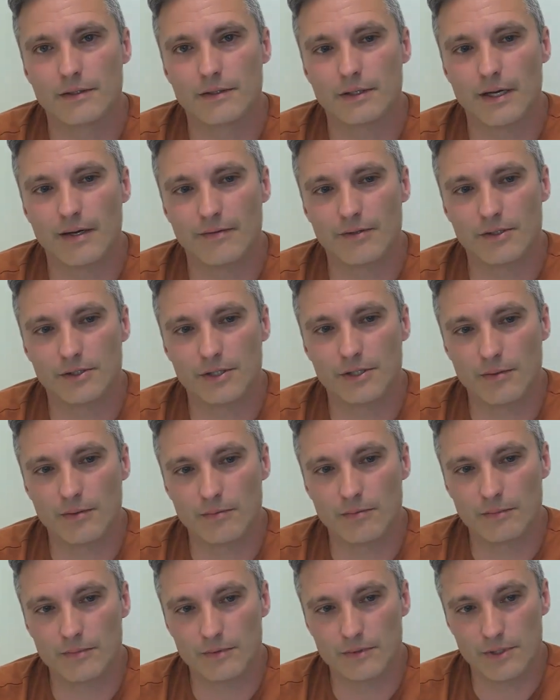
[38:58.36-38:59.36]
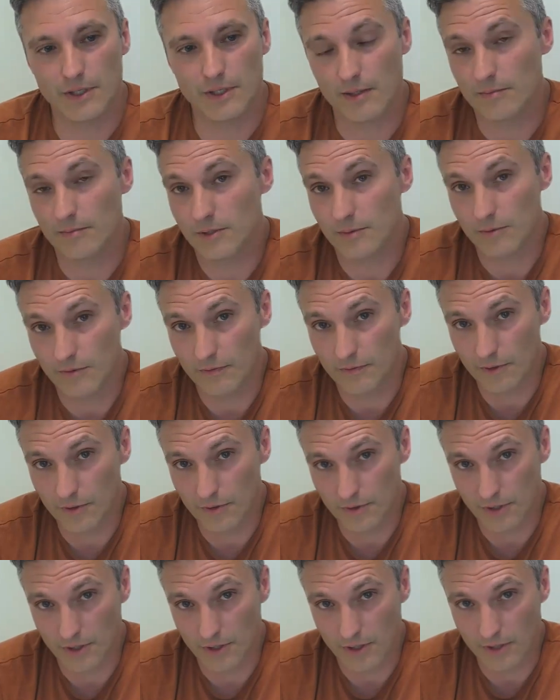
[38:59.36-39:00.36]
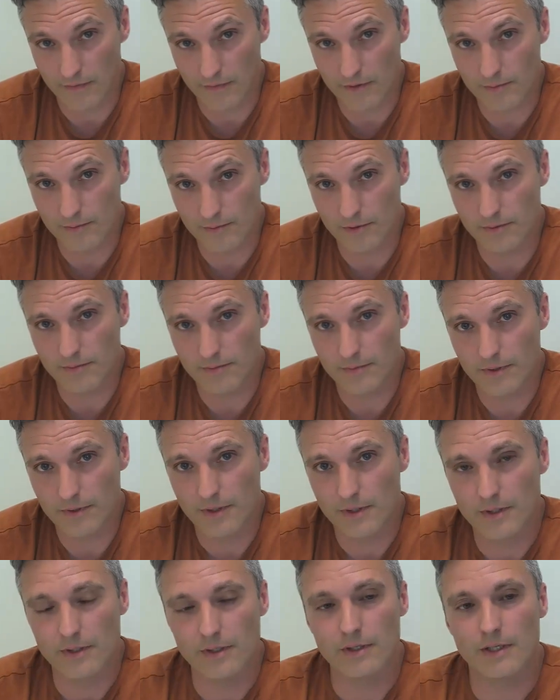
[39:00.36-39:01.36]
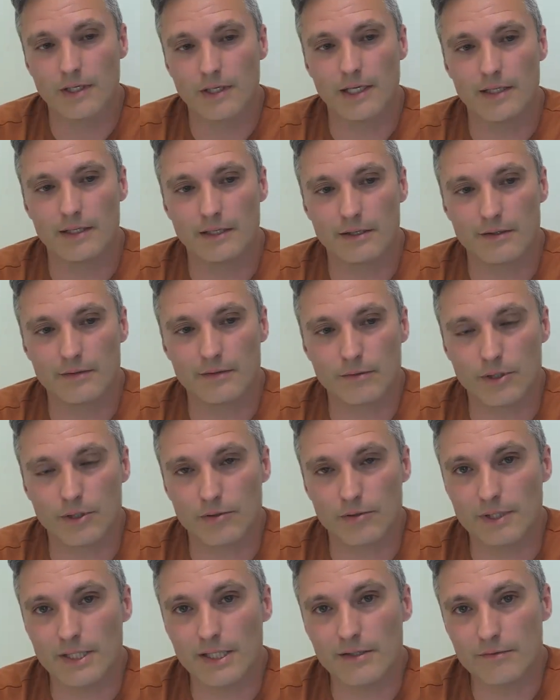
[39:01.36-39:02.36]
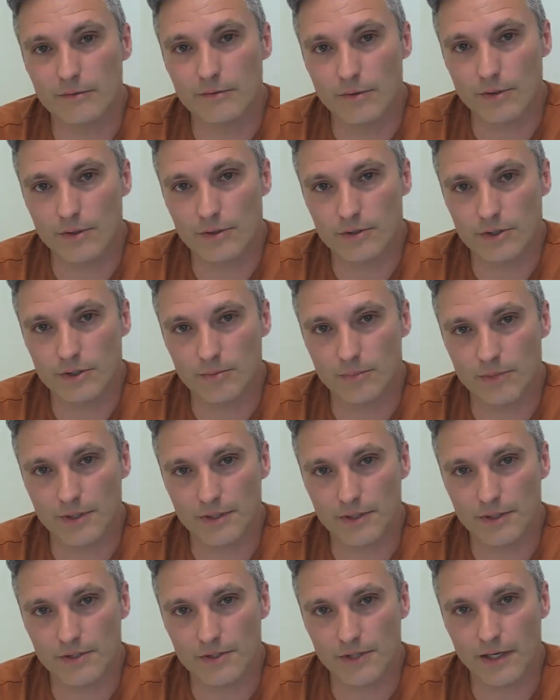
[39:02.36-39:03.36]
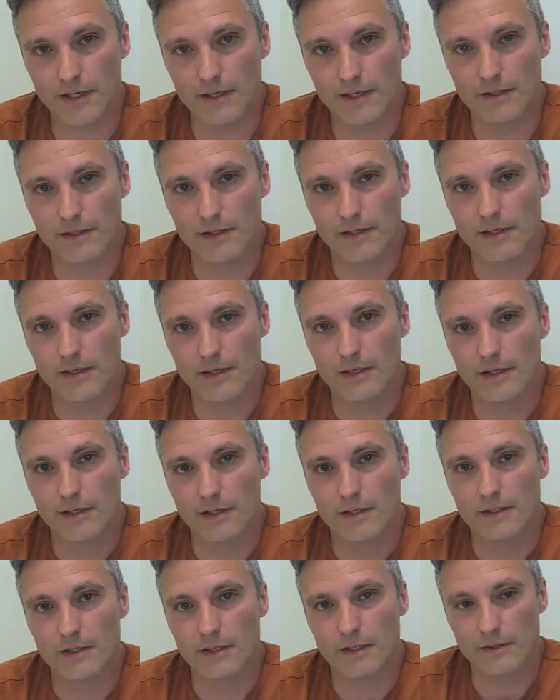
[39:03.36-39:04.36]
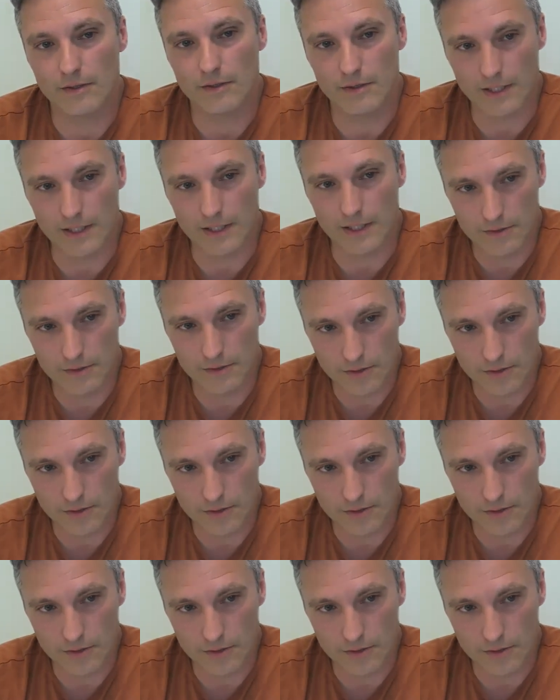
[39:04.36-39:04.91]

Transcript: every time someone feels uncomfortable, and therefore reinforce the police state, then there needs